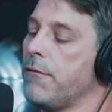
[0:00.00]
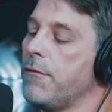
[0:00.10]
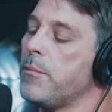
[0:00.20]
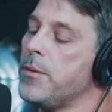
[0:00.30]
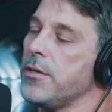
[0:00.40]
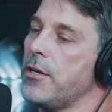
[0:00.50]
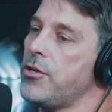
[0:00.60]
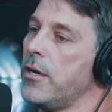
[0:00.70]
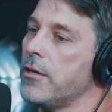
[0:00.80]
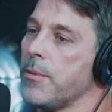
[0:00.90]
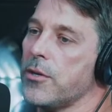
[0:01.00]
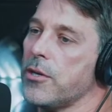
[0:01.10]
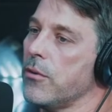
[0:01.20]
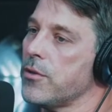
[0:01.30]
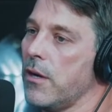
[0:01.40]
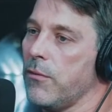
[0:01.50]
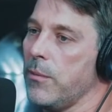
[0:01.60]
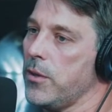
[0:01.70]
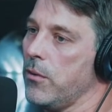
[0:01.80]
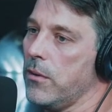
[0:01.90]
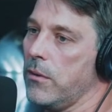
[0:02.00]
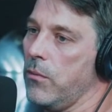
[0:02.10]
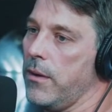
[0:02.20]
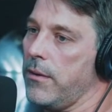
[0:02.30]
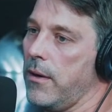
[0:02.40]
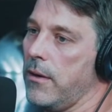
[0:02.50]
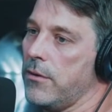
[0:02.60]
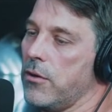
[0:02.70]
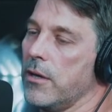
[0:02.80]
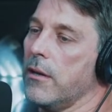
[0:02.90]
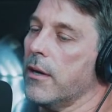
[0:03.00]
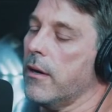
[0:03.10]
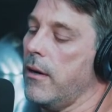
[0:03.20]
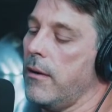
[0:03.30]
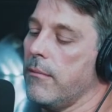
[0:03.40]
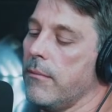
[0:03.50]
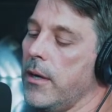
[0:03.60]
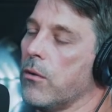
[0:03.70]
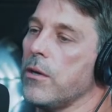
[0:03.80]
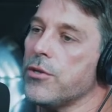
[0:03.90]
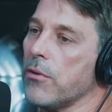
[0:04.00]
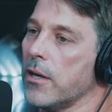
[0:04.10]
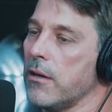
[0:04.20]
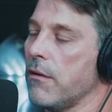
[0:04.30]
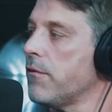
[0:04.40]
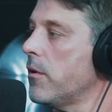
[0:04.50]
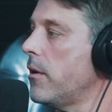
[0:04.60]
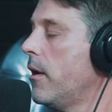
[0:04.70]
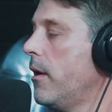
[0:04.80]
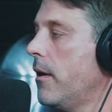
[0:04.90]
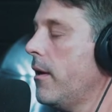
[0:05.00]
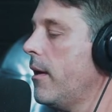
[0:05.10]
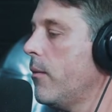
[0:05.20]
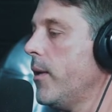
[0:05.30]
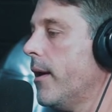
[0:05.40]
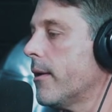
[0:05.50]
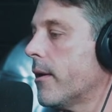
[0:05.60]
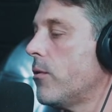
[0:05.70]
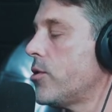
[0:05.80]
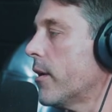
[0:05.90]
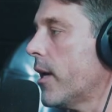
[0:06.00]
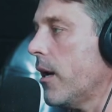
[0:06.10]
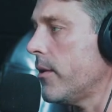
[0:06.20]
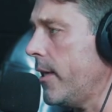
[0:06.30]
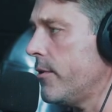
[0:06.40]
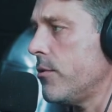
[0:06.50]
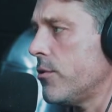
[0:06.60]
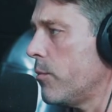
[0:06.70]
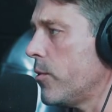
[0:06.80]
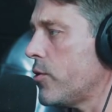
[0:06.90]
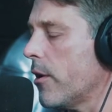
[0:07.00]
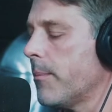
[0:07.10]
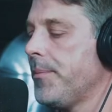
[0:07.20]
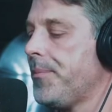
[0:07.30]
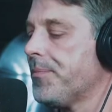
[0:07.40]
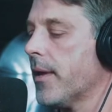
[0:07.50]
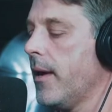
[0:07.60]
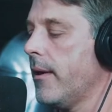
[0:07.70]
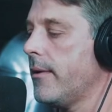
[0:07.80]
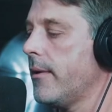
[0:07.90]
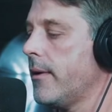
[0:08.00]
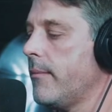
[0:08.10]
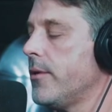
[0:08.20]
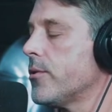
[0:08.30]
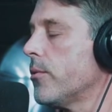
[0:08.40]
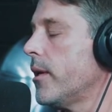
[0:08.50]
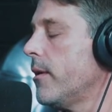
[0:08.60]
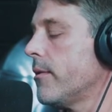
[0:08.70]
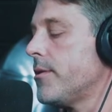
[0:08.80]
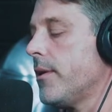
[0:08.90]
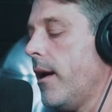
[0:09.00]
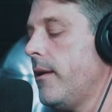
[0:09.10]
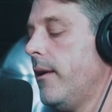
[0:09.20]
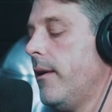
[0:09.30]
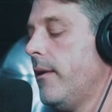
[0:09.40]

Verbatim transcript: foot position, especially all the stuff we've been doing with uh, trying to like um, increase strength in the foot. Uh, we had a coach on Cal D, too, super sharp, and um, his whole deal is that